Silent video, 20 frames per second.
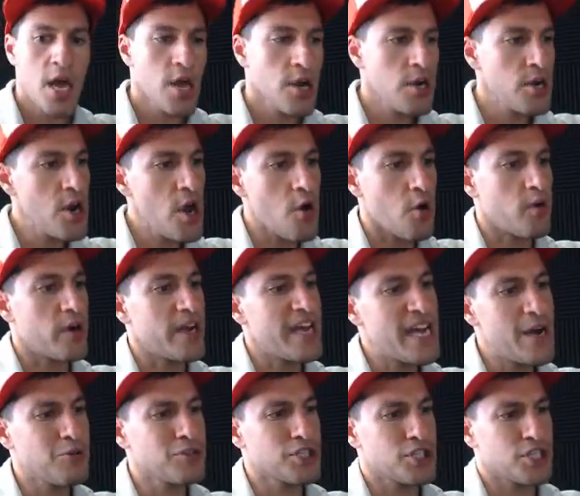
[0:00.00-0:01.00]
No, it
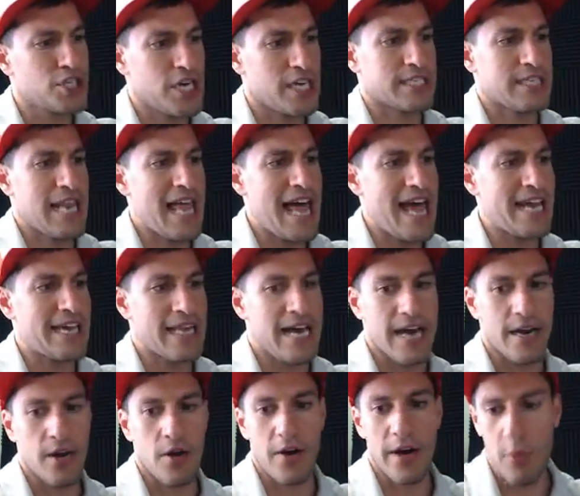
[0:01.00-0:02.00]
was just like
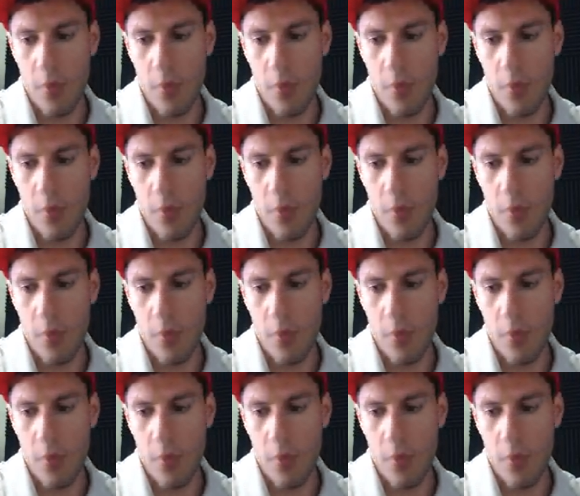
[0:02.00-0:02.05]
that. All right,